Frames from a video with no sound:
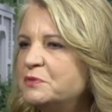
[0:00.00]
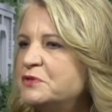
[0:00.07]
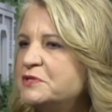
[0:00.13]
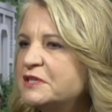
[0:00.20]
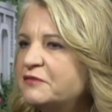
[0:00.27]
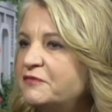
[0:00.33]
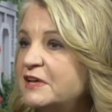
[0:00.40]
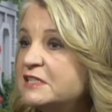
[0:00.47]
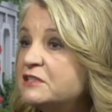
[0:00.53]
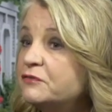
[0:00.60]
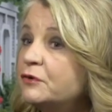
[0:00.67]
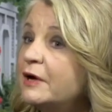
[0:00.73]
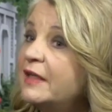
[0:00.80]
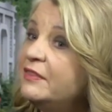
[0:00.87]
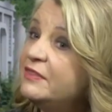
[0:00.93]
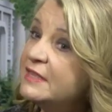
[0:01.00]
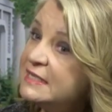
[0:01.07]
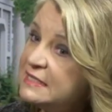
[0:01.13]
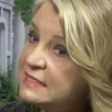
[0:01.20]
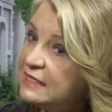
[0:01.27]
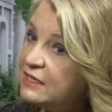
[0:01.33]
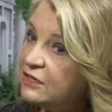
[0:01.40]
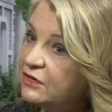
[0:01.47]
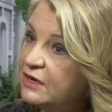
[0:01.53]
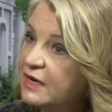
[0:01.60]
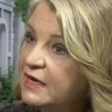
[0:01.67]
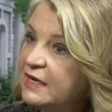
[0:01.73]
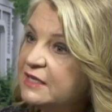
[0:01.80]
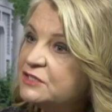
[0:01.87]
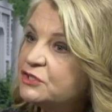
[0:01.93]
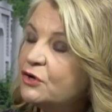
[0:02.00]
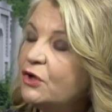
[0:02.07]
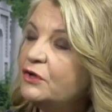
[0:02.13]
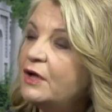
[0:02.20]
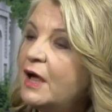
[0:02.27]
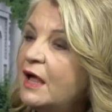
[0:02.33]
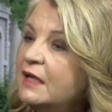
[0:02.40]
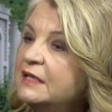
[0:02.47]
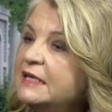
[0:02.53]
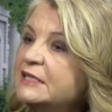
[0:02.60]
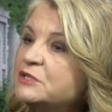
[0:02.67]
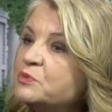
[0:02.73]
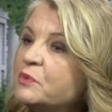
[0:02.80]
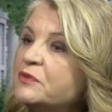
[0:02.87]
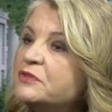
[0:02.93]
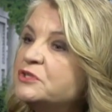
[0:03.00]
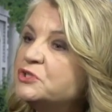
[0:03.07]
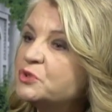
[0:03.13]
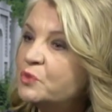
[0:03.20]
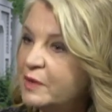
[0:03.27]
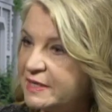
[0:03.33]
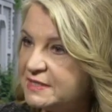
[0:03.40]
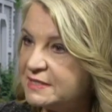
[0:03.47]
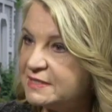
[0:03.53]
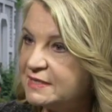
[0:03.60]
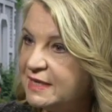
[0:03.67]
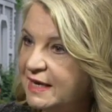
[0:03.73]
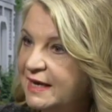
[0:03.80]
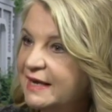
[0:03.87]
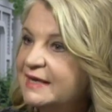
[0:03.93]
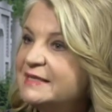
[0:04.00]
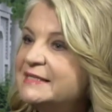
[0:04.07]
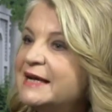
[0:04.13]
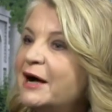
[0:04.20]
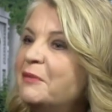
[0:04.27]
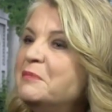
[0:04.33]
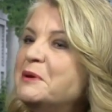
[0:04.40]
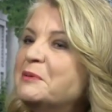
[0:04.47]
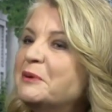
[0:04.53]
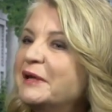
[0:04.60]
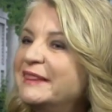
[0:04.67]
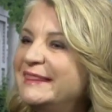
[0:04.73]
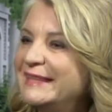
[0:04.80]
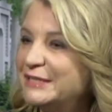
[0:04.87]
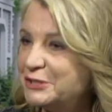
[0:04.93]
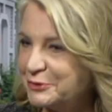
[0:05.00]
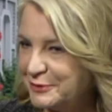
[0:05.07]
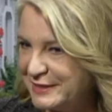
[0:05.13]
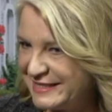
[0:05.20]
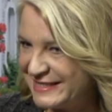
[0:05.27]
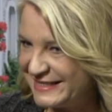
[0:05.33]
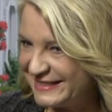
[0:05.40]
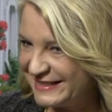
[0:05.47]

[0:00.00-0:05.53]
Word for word: Music Festival, and this year it's called Holidays with a Twist. Yes. Tell me what the twist